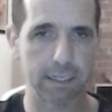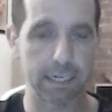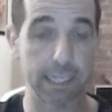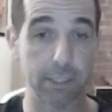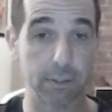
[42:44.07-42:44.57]

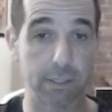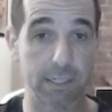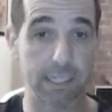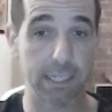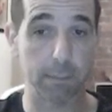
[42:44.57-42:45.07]
and you can
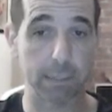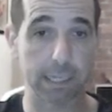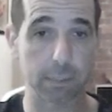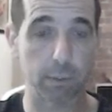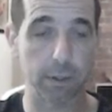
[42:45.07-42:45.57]
see that
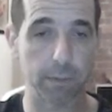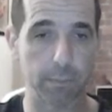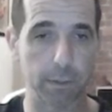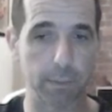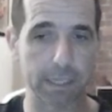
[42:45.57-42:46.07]
black's won
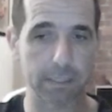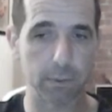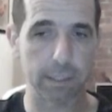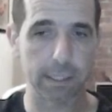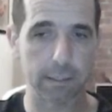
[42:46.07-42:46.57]
the battle
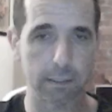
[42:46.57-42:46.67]
there.